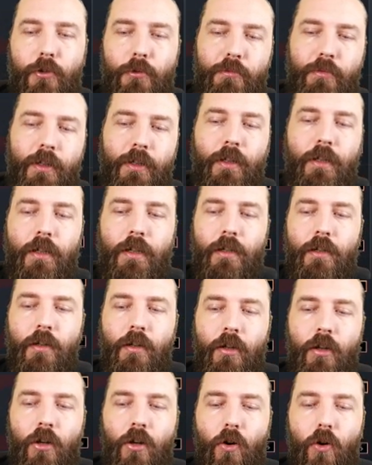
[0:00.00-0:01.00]
to bring in
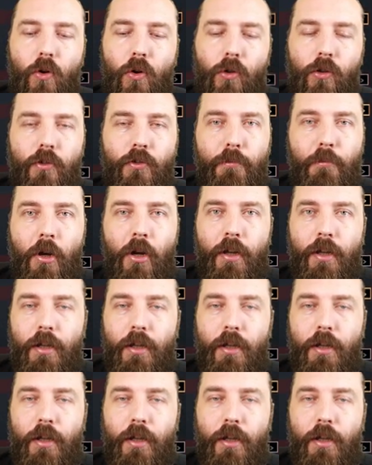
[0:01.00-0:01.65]
all of my